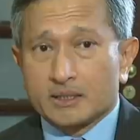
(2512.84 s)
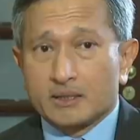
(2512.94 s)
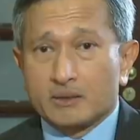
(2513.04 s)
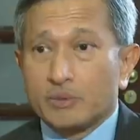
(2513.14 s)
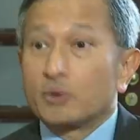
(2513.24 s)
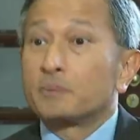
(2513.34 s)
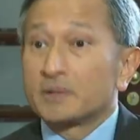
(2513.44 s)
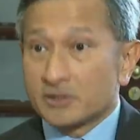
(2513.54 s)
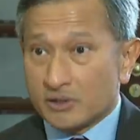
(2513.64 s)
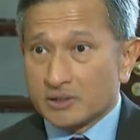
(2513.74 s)
uh, we
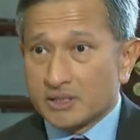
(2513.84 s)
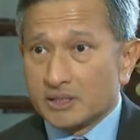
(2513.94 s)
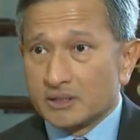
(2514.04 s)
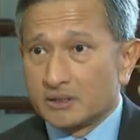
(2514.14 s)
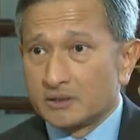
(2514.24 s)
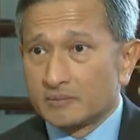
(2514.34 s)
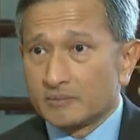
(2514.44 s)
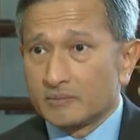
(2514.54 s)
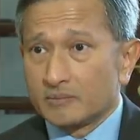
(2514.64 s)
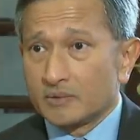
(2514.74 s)
open sourced it.
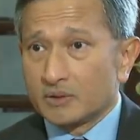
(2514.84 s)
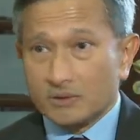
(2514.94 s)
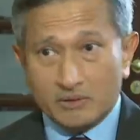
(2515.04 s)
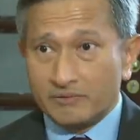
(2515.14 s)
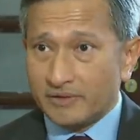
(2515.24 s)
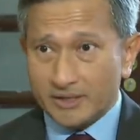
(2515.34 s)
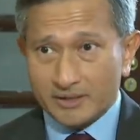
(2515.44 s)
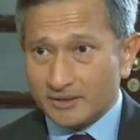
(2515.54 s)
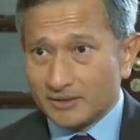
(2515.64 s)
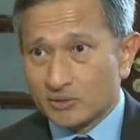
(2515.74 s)
So in fact,
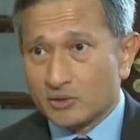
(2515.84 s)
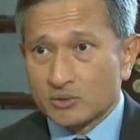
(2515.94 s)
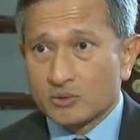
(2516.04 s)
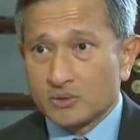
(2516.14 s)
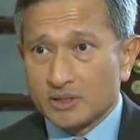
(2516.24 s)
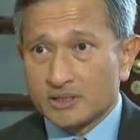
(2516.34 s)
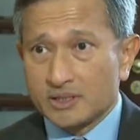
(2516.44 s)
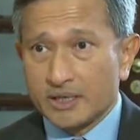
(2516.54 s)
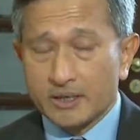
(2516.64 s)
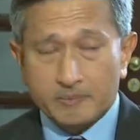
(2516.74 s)
the source code is
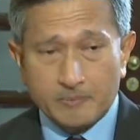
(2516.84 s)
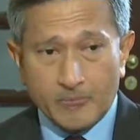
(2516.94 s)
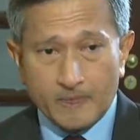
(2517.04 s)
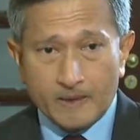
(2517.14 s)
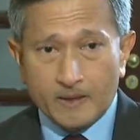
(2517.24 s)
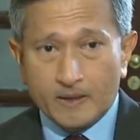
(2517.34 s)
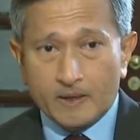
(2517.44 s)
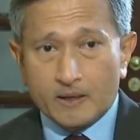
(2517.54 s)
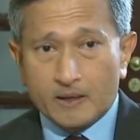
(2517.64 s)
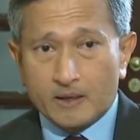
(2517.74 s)
there.
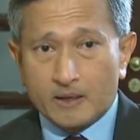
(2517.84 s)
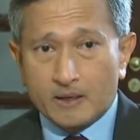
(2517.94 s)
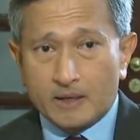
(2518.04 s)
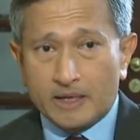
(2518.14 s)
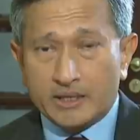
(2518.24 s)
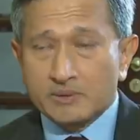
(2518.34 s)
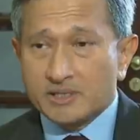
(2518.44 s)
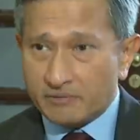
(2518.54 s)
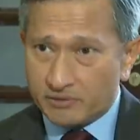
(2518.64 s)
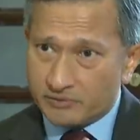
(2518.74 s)
Uh, and there were
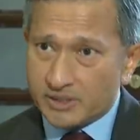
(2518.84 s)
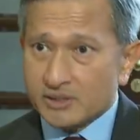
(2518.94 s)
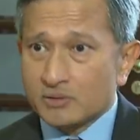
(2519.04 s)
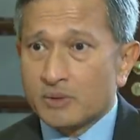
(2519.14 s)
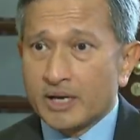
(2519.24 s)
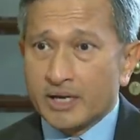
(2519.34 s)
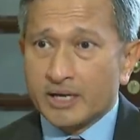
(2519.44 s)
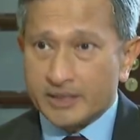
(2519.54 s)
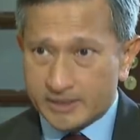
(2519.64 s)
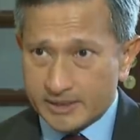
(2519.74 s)
several reasons why
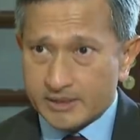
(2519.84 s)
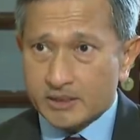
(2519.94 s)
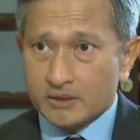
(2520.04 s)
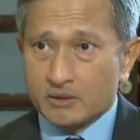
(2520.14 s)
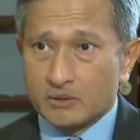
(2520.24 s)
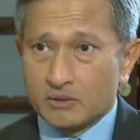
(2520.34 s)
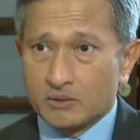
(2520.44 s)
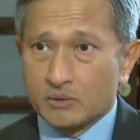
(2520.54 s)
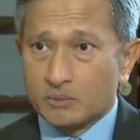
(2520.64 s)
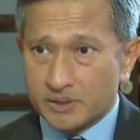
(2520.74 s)
I insisted on
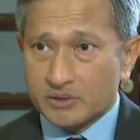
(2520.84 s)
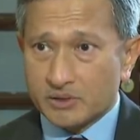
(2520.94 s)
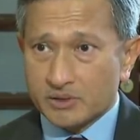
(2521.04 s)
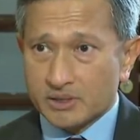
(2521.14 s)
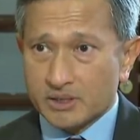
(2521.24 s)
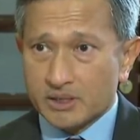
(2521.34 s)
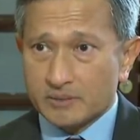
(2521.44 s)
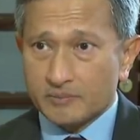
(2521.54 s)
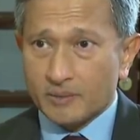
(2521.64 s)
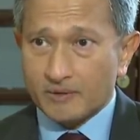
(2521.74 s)
open sourcing
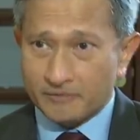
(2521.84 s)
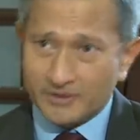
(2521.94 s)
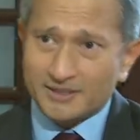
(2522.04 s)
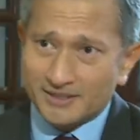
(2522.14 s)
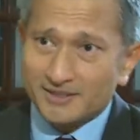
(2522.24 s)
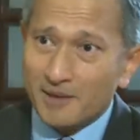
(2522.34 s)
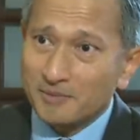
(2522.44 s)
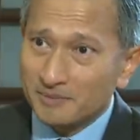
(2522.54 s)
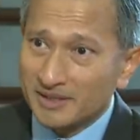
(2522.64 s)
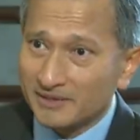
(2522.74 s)
it. First is
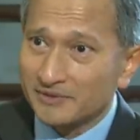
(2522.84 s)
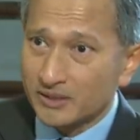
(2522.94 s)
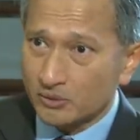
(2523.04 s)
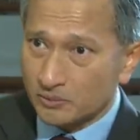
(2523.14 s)
I'm a believer in